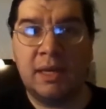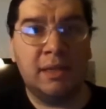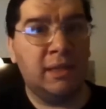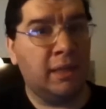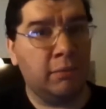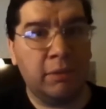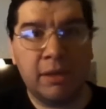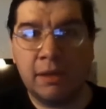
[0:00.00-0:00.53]

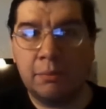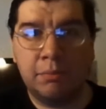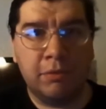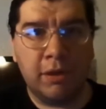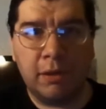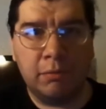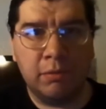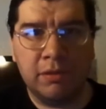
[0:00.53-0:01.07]
I never had a
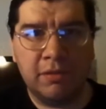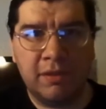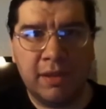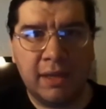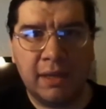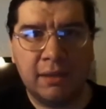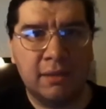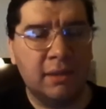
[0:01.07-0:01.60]
problem with
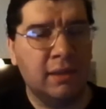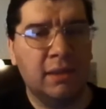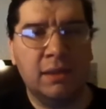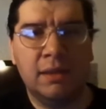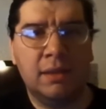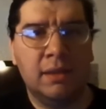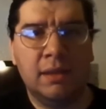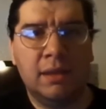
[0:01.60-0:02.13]
that,
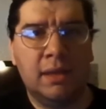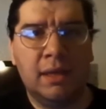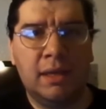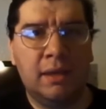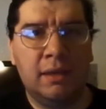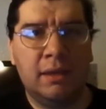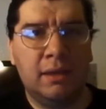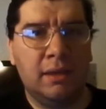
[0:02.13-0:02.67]

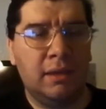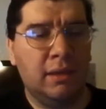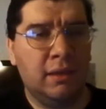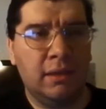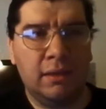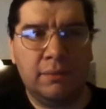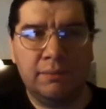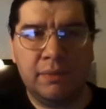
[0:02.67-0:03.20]
and
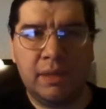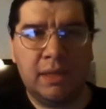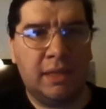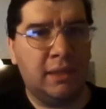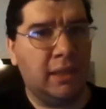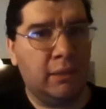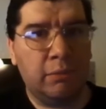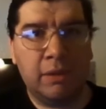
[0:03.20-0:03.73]

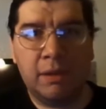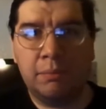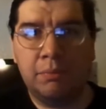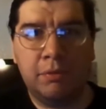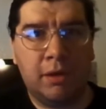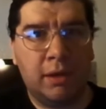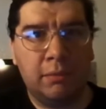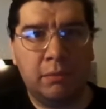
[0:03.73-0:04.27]
and I never
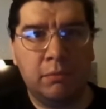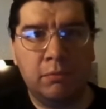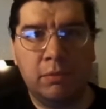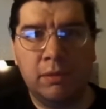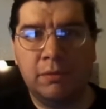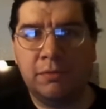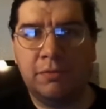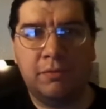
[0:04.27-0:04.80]
had a
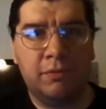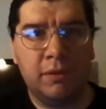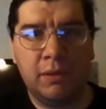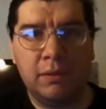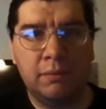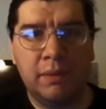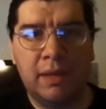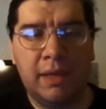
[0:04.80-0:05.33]
problem with
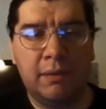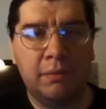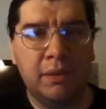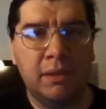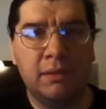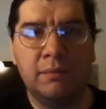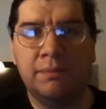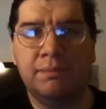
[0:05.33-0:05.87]
uh,
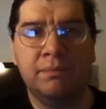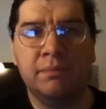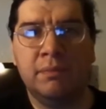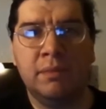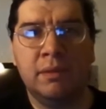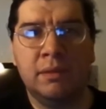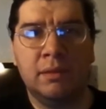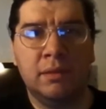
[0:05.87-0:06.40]
having
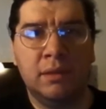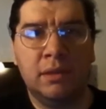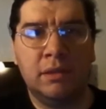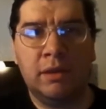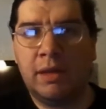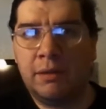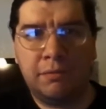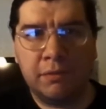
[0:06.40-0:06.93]

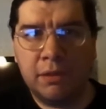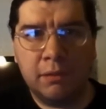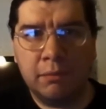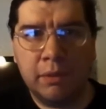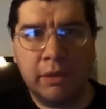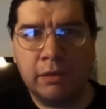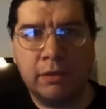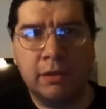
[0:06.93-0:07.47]
you know African
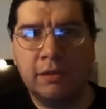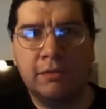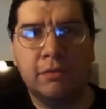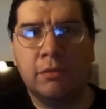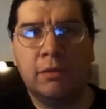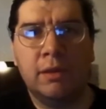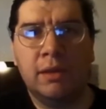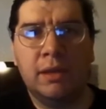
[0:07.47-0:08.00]

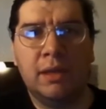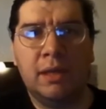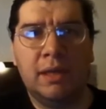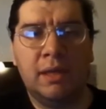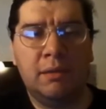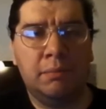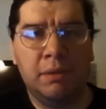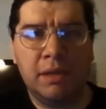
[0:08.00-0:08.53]
Americans or
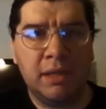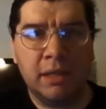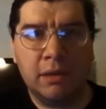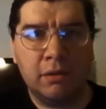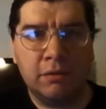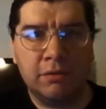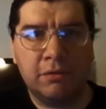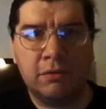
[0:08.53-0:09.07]

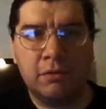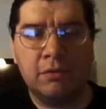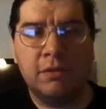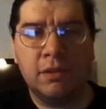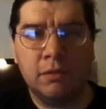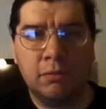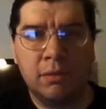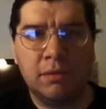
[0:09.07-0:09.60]
anybody else to
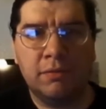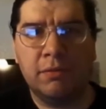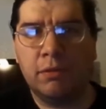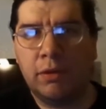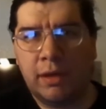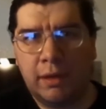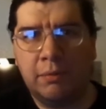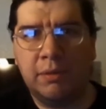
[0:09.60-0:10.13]
deal with,
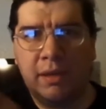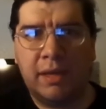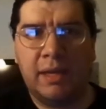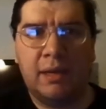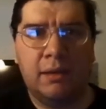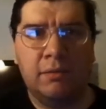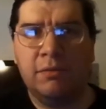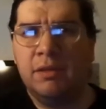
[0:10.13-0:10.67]
or having to
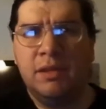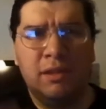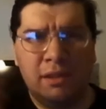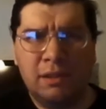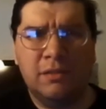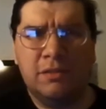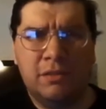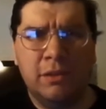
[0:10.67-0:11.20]
have
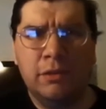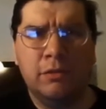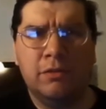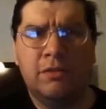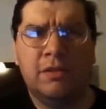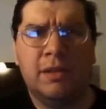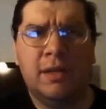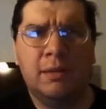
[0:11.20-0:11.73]
a
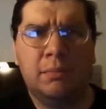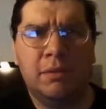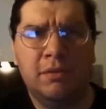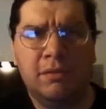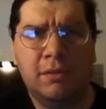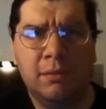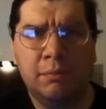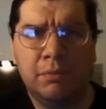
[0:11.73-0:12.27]
stereotype
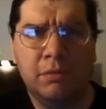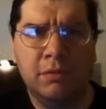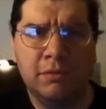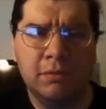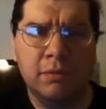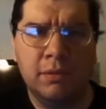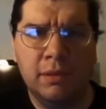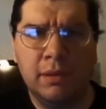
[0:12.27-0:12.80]
at some
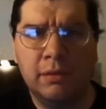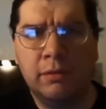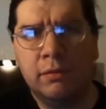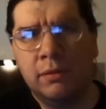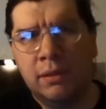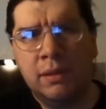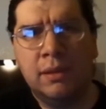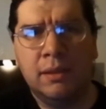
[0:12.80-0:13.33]
points or
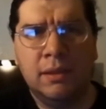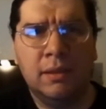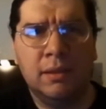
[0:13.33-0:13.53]
another,